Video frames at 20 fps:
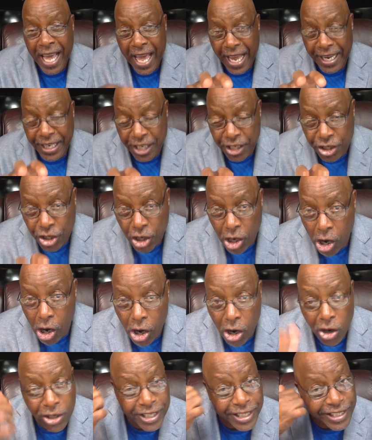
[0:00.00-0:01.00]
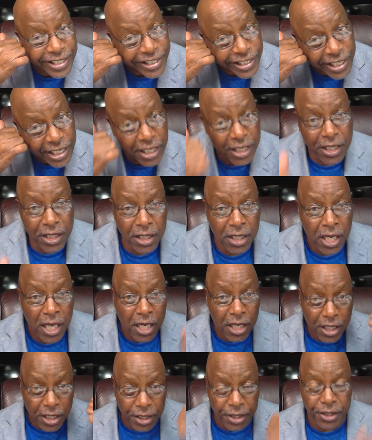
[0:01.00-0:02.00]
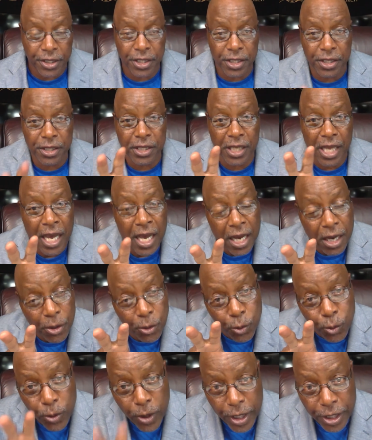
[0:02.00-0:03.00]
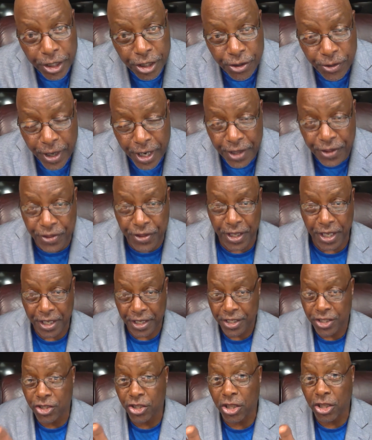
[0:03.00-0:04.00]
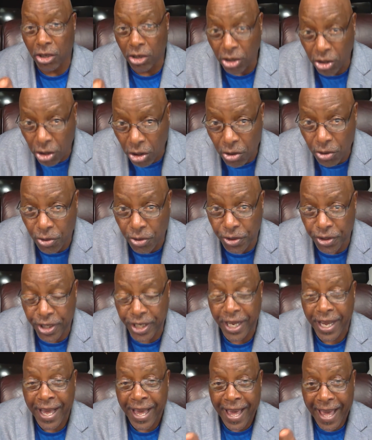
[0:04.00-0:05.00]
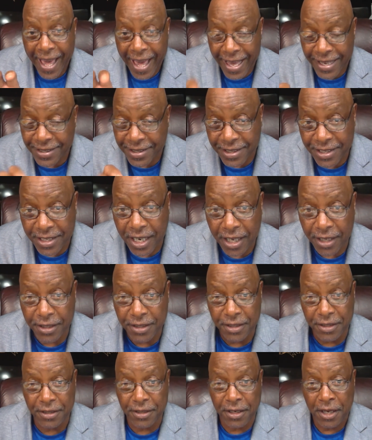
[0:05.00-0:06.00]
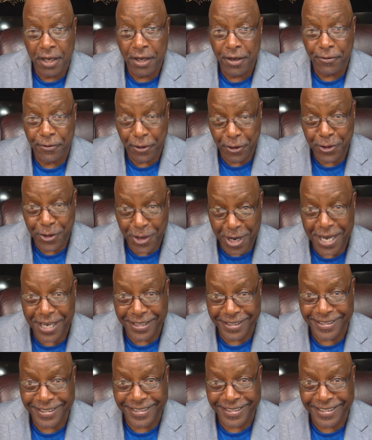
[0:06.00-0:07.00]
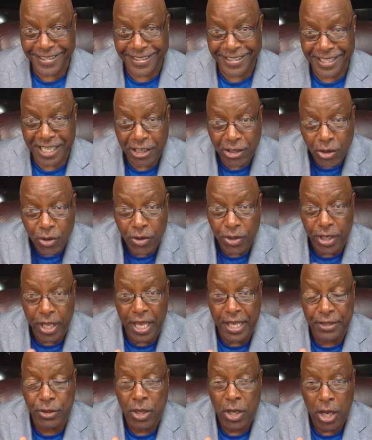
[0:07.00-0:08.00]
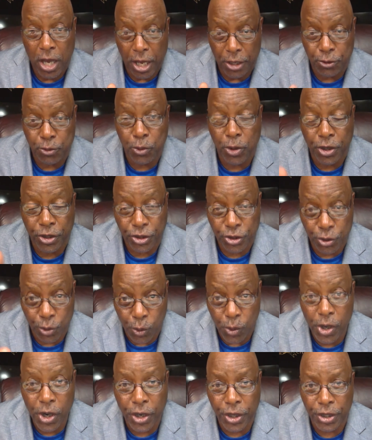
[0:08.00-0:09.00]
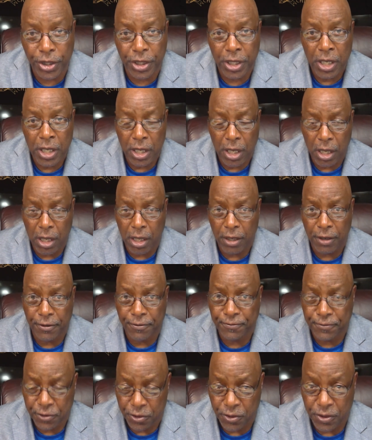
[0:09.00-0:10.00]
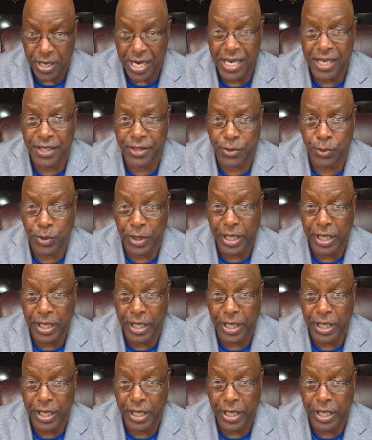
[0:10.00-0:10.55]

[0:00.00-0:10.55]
and then call and tell others of what great things the Lord has done for us. The Lord has worked the work for us.